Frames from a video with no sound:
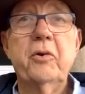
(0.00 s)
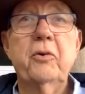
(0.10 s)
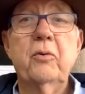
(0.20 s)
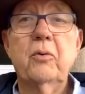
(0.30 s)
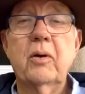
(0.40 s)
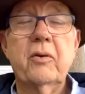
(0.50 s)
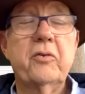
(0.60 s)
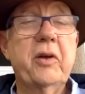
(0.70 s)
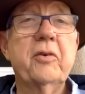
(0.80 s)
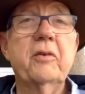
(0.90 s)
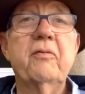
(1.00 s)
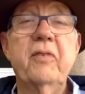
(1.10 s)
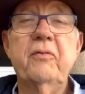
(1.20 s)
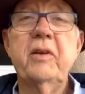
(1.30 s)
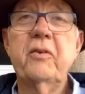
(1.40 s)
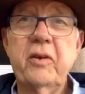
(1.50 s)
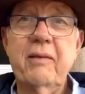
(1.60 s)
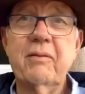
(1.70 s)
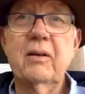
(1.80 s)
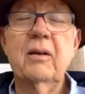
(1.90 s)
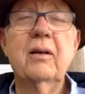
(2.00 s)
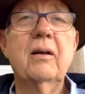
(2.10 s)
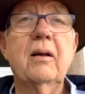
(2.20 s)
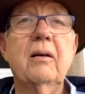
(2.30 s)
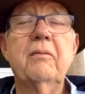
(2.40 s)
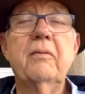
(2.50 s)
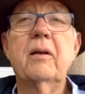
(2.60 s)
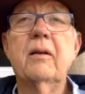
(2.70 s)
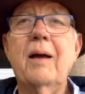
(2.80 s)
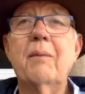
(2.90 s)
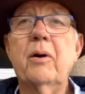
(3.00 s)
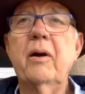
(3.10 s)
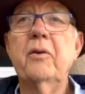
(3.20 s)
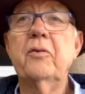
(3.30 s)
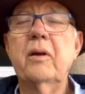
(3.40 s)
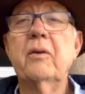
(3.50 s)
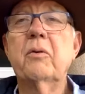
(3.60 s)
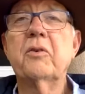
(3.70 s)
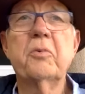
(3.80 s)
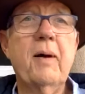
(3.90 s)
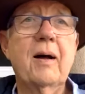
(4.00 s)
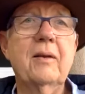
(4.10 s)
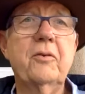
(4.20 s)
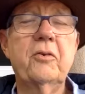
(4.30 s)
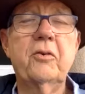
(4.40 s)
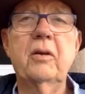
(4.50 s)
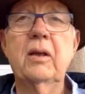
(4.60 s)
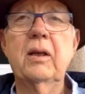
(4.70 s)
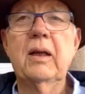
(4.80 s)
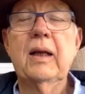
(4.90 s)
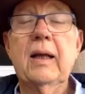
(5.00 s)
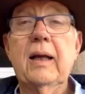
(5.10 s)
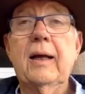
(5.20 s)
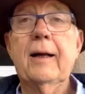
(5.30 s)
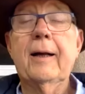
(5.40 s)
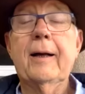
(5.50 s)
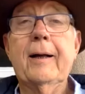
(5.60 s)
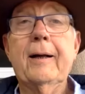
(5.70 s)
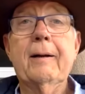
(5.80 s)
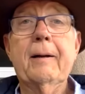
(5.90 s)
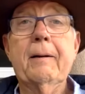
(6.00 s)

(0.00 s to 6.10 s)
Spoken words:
to session 57 of Libraries in Response, a